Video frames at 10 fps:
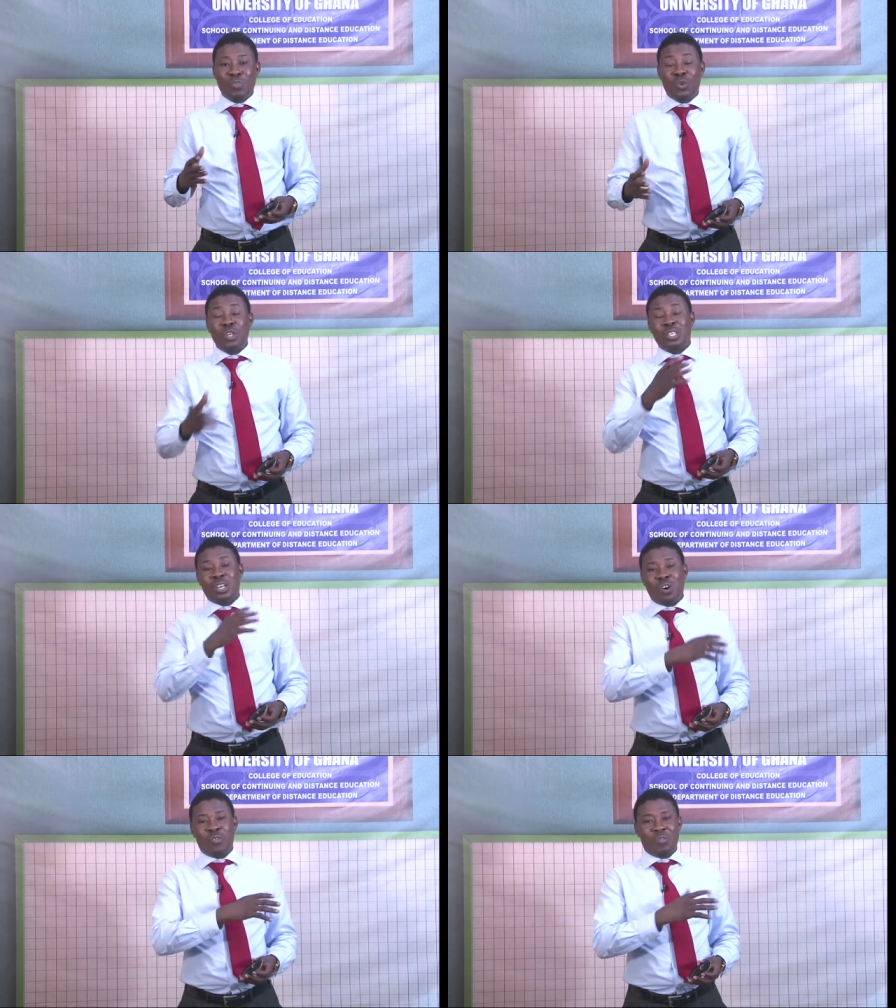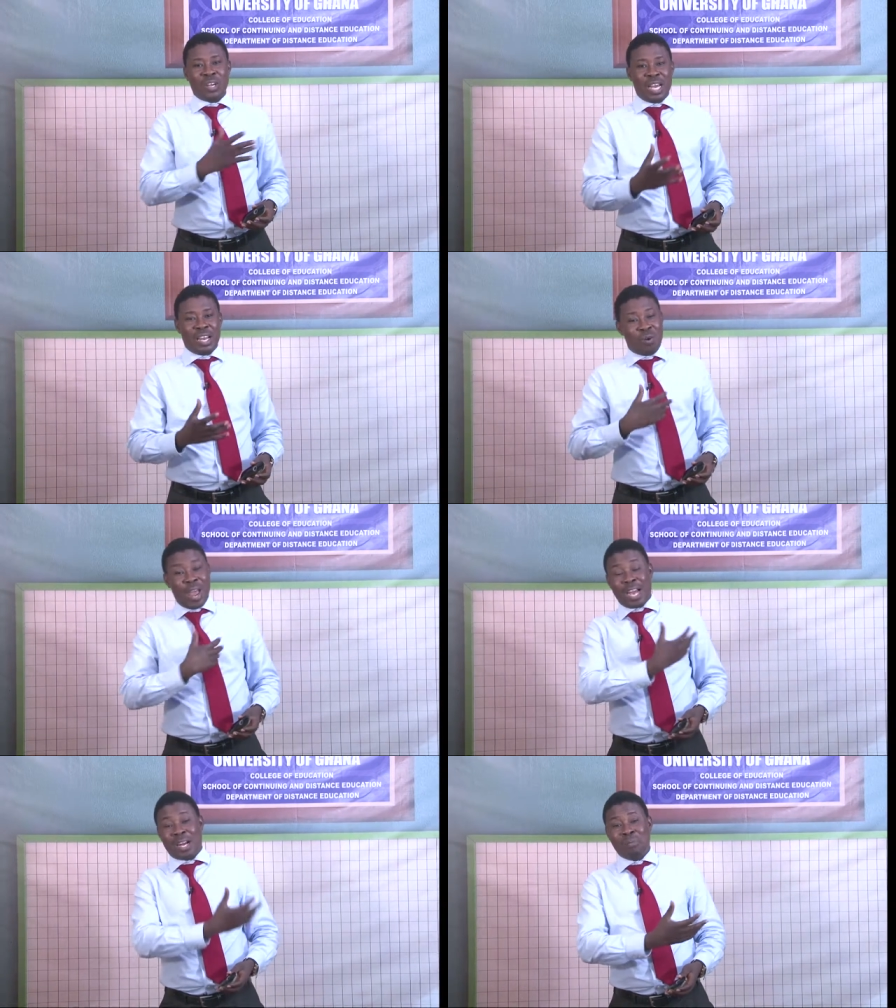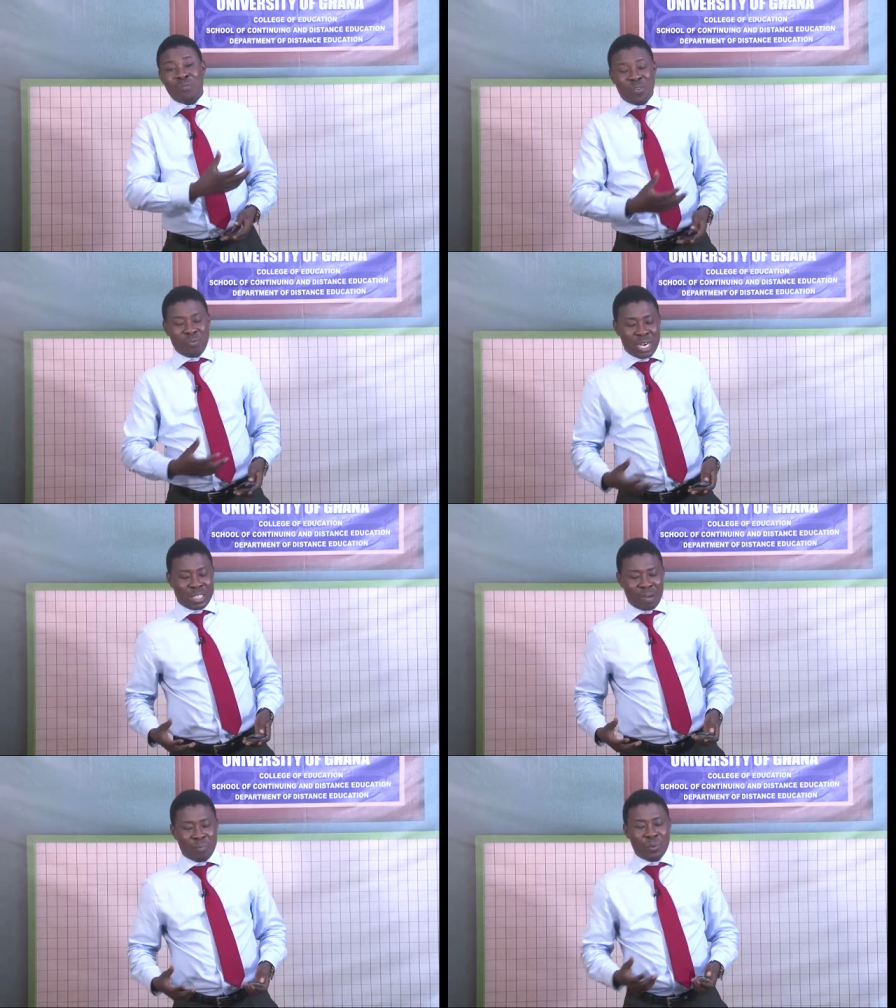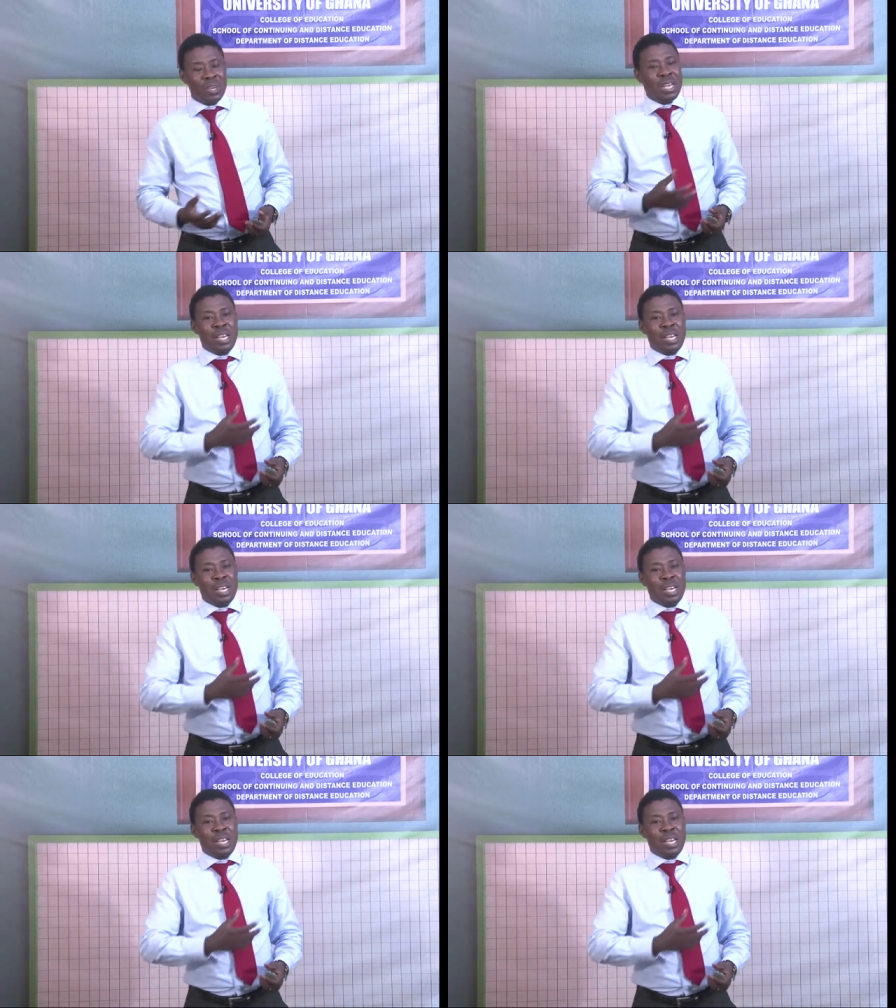If you go to the north of Ghana, where I come from, for example,